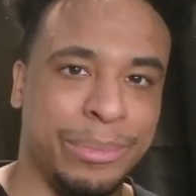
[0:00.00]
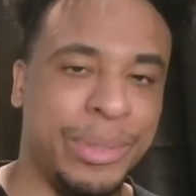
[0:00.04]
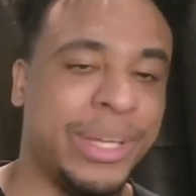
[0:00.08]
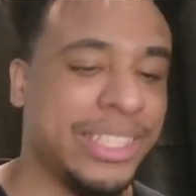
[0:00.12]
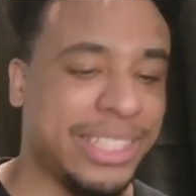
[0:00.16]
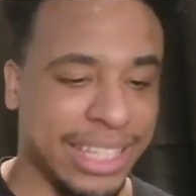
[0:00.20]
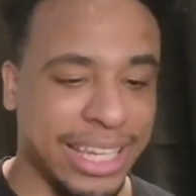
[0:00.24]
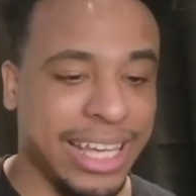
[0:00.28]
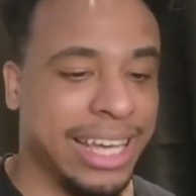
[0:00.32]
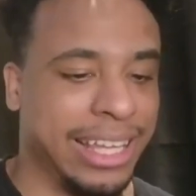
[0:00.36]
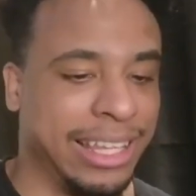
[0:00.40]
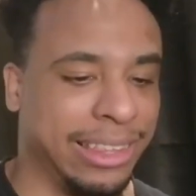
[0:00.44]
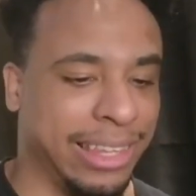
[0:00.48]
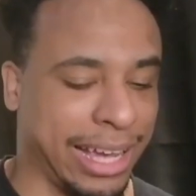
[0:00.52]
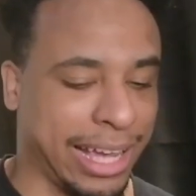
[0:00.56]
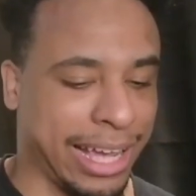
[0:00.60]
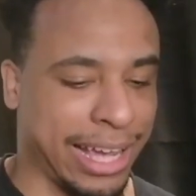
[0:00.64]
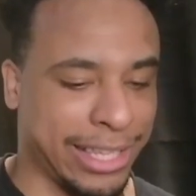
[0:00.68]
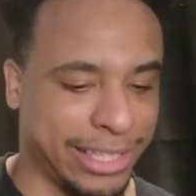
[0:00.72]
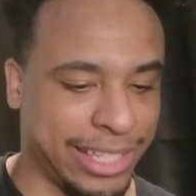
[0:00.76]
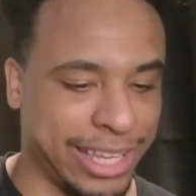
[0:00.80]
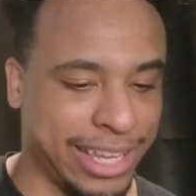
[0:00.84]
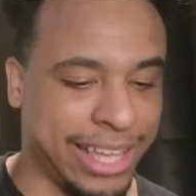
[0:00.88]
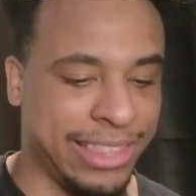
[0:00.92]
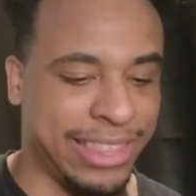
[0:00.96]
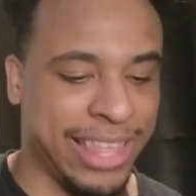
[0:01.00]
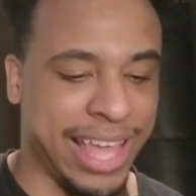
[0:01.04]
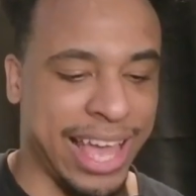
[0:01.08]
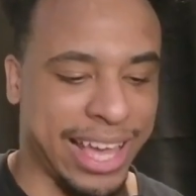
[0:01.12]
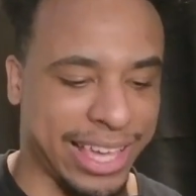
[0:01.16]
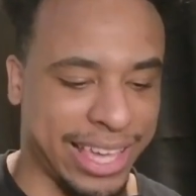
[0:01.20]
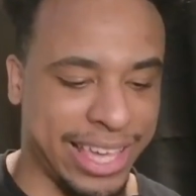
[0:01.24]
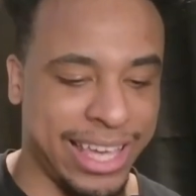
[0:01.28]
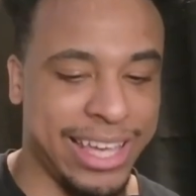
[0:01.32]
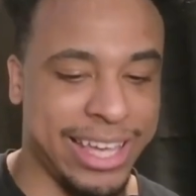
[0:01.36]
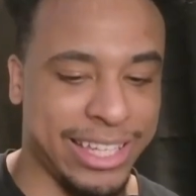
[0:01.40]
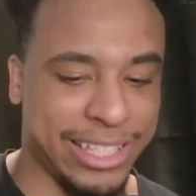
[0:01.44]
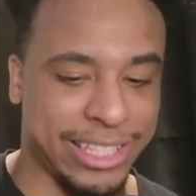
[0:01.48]
Because again, like I said, that
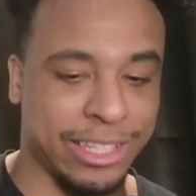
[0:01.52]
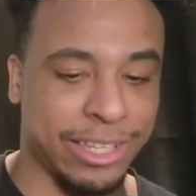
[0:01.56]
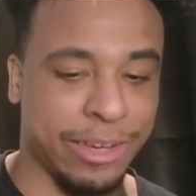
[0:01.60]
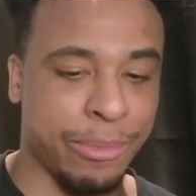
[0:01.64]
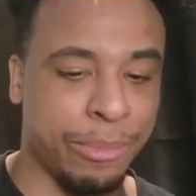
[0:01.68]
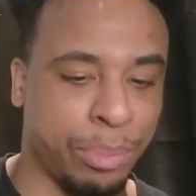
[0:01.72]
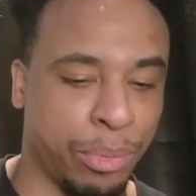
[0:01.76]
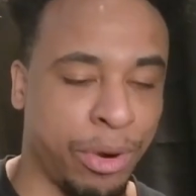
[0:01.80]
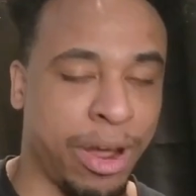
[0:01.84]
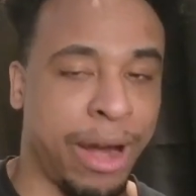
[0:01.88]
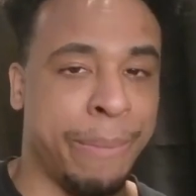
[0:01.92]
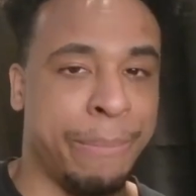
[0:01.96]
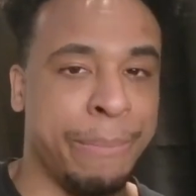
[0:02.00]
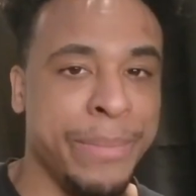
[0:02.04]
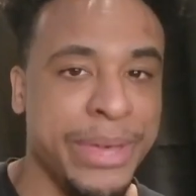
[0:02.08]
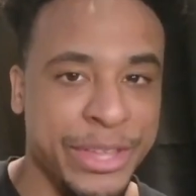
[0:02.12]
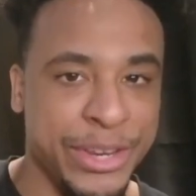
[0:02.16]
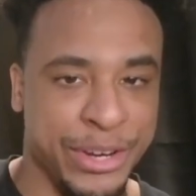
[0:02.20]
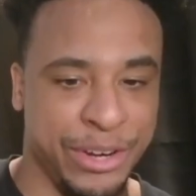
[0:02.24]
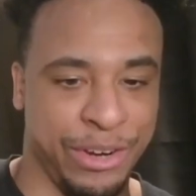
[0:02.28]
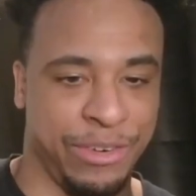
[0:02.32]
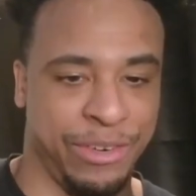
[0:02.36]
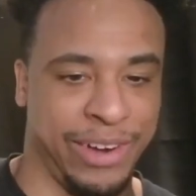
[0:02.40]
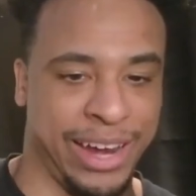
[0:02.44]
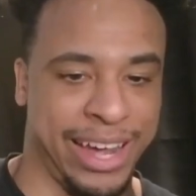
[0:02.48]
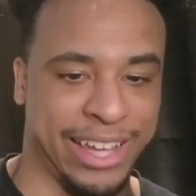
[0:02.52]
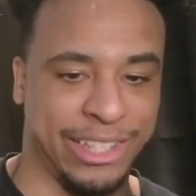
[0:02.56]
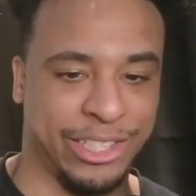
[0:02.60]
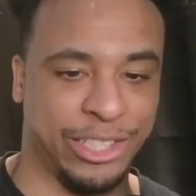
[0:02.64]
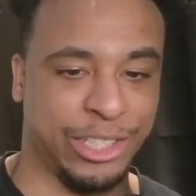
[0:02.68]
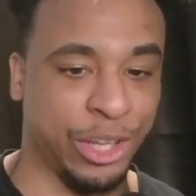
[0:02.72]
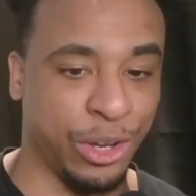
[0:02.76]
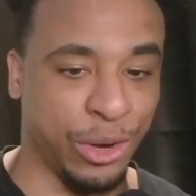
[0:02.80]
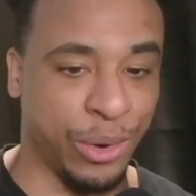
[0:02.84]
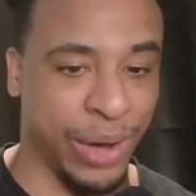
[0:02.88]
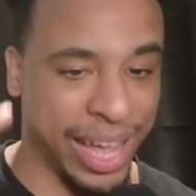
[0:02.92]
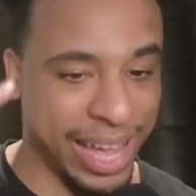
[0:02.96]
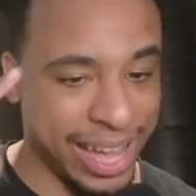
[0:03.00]
kiss brought a meteorite.
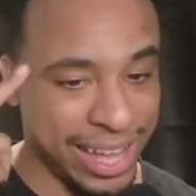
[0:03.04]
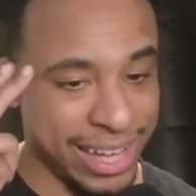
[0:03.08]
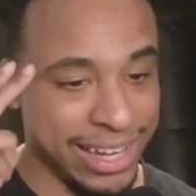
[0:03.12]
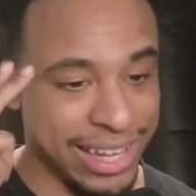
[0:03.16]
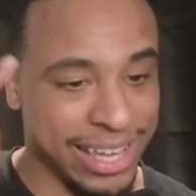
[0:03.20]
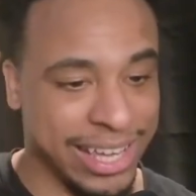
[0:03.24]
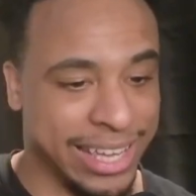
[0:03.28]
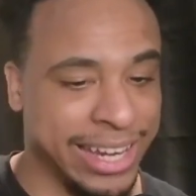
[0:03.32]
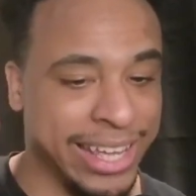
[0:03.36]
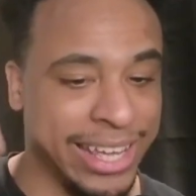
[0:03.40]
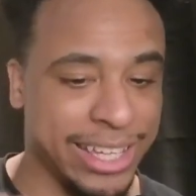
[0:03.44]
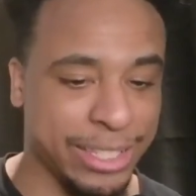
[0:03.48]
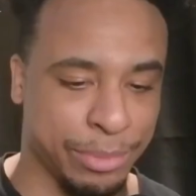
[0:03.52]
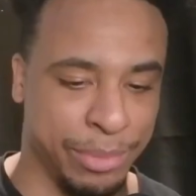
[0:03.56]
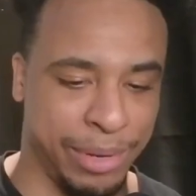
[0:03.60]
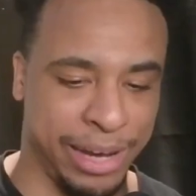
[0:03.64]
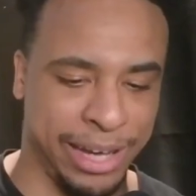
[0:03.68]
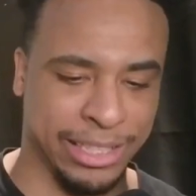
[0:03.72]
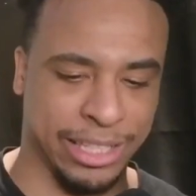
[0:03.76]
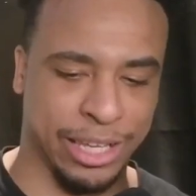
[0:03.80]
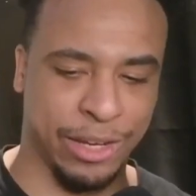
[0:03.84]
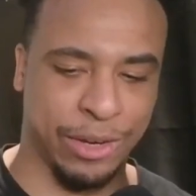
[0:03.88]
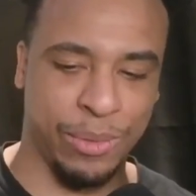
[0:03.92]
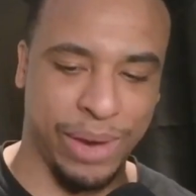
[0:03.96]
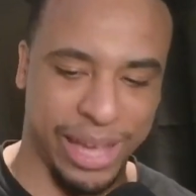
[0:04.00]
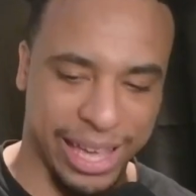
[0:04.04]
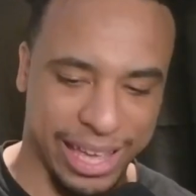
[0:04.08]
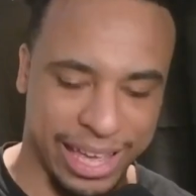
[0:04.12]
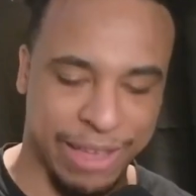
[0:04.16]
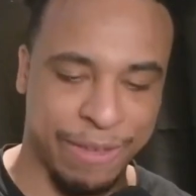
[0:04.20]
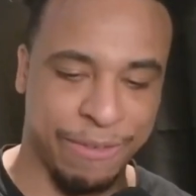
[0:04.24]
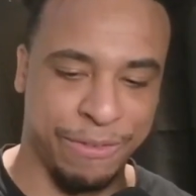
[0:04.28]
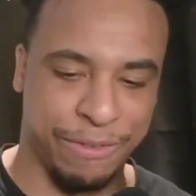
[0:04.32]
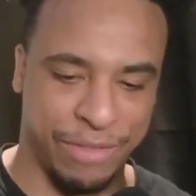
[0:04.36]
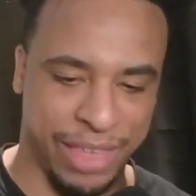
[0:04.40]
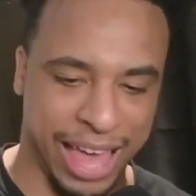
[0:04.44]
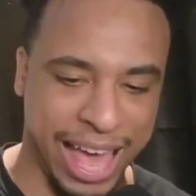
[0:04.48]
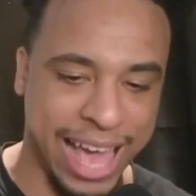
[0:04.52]
So Andy in his mind's like, wait,
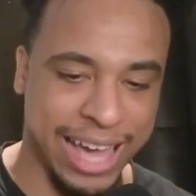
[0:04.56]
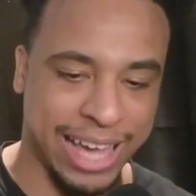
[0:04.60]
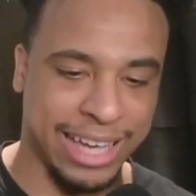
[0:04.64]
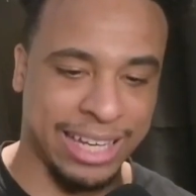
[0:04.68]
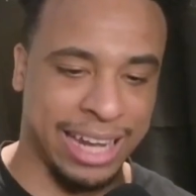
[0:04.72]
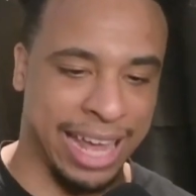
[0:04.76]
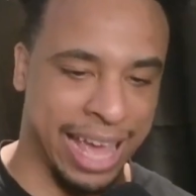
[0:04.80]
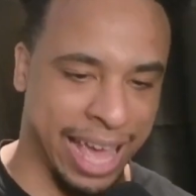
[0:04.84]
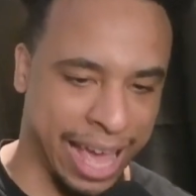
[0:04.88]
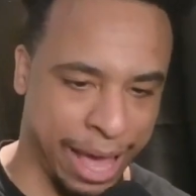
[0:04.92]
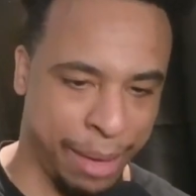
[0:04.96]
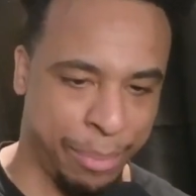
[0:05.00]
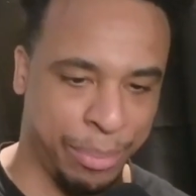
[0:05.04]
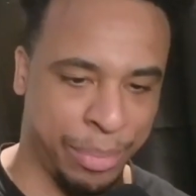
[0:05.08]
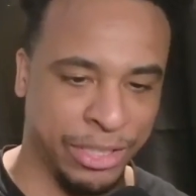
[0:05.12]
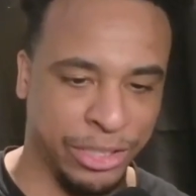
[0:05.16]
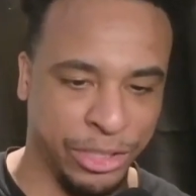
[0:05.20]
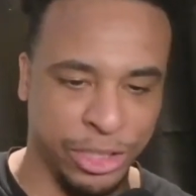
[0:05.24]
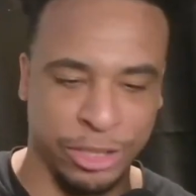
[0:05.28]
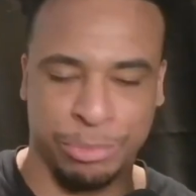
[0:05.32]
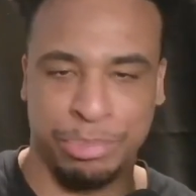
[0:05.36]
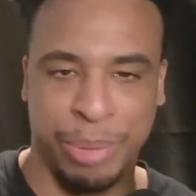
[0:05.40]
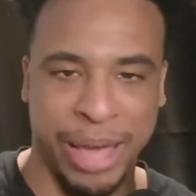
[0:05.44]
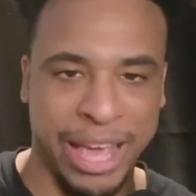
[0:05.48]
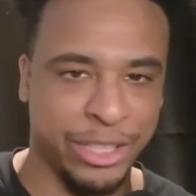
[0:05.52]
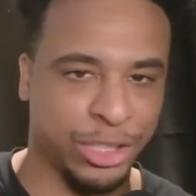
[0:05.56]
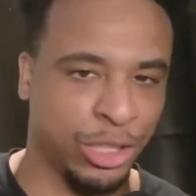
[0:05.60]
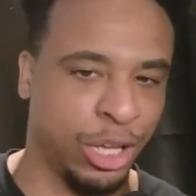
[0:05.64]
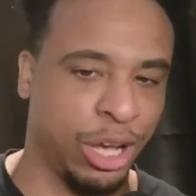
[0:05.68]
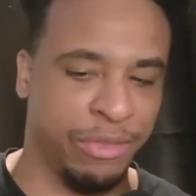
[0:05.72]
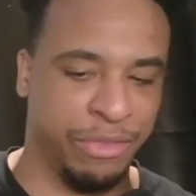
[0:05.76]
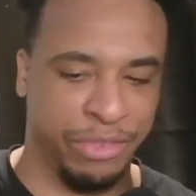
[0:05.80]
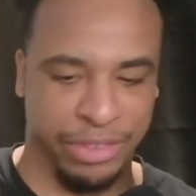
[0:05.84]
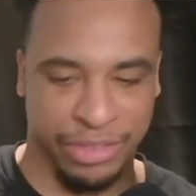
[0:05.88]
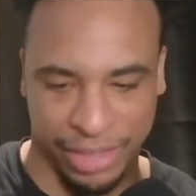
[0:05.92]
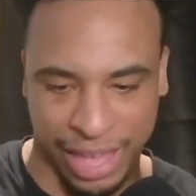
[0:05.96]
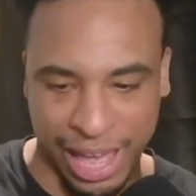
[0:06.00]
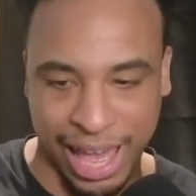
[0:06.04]
if that can happen just based
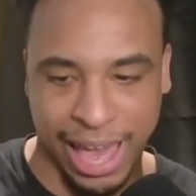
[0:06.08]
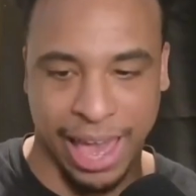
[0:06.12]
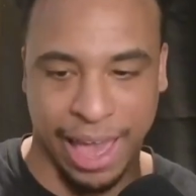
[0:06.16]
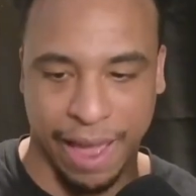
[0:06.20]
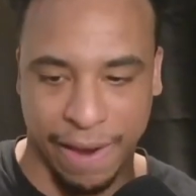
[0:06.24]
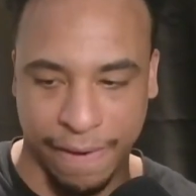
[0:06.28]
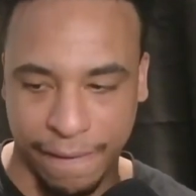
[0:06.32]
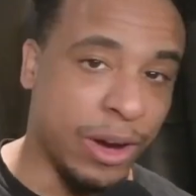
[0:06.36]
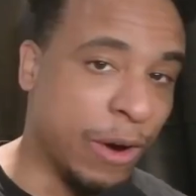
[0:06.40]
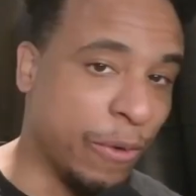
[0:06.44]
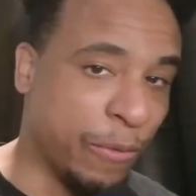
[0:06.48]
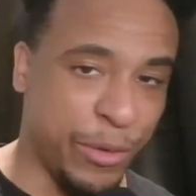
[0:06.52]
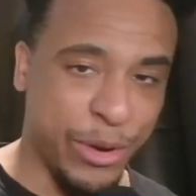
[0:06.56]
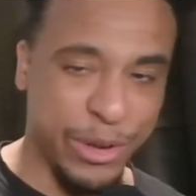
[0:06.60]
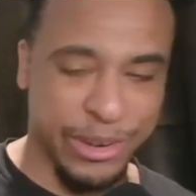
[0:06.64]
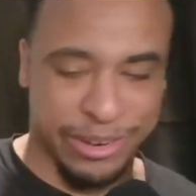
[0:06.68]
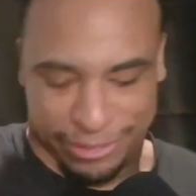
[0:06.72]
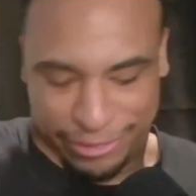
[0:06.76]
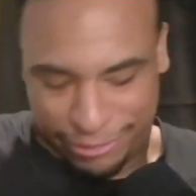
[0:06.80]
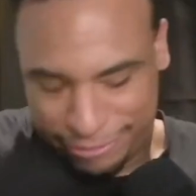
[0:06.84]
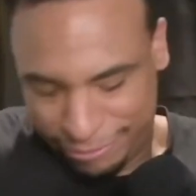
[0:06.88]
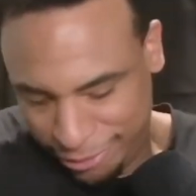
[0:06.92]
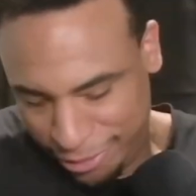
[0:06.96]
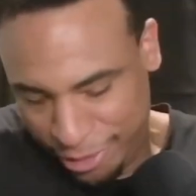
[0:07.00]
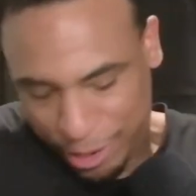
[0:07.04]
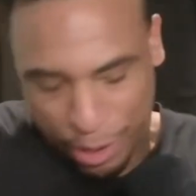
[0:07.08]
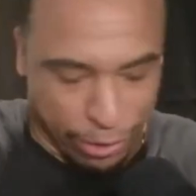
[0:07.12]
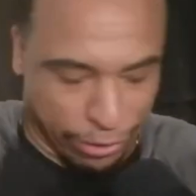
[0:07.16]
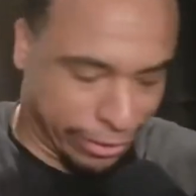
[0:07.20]
off of that, if we just, you know,